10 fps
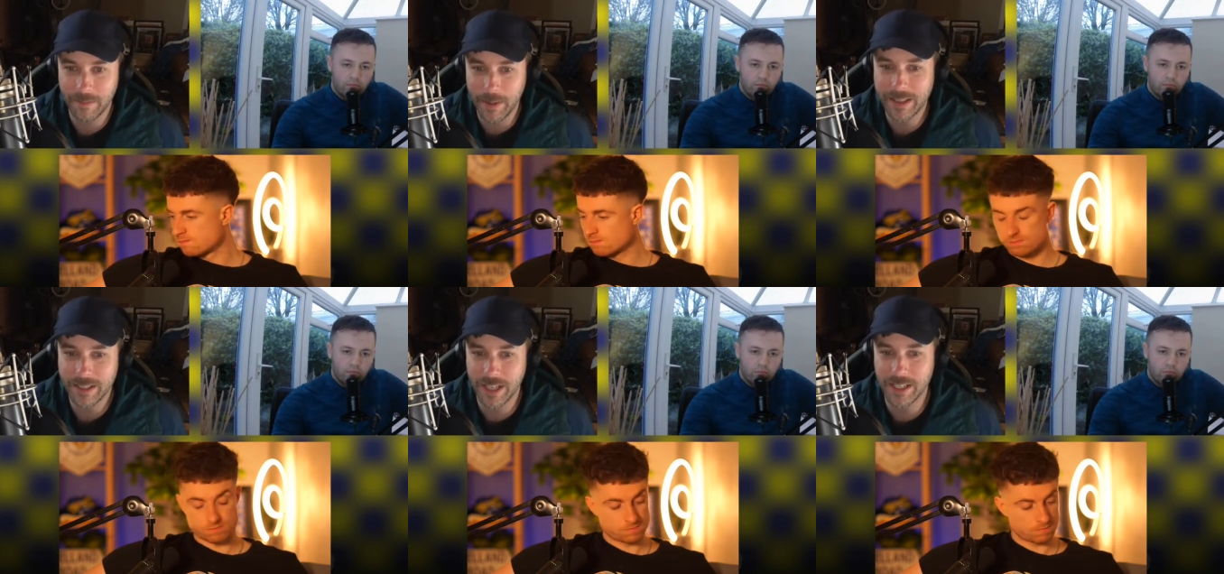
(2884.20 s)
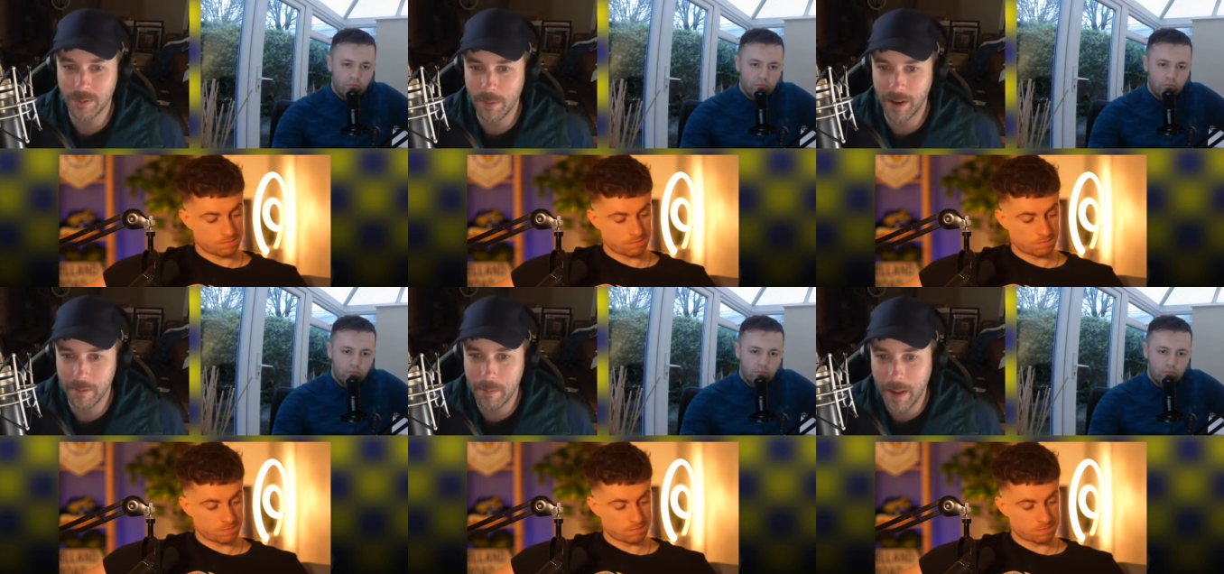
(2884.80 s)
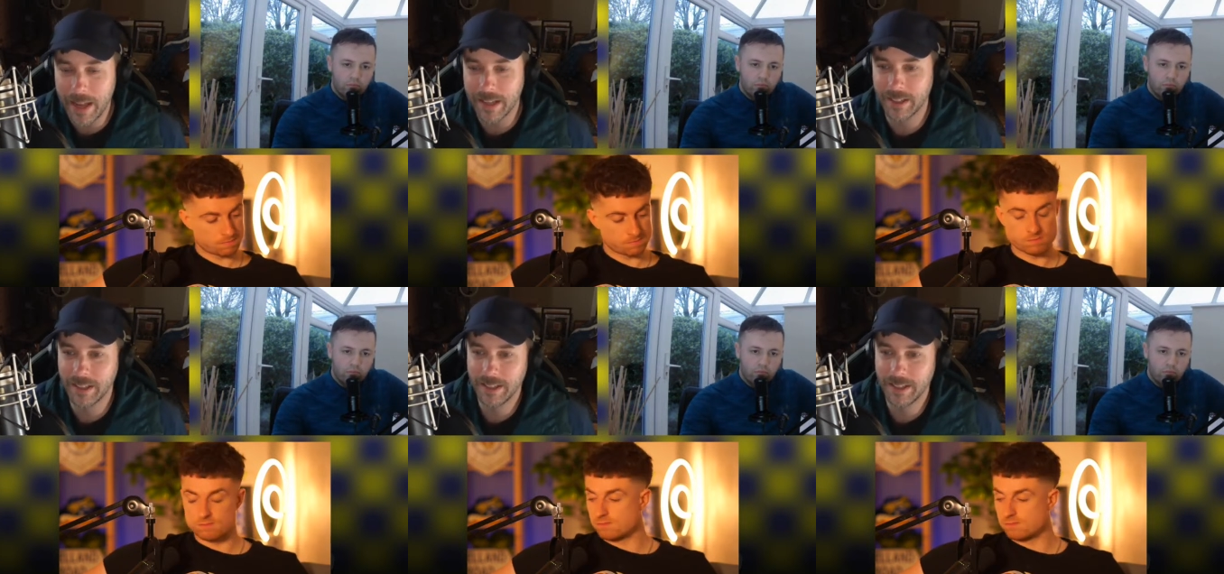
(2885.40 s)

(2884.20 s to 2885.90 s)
Speaker 1: make the changes we want him to make,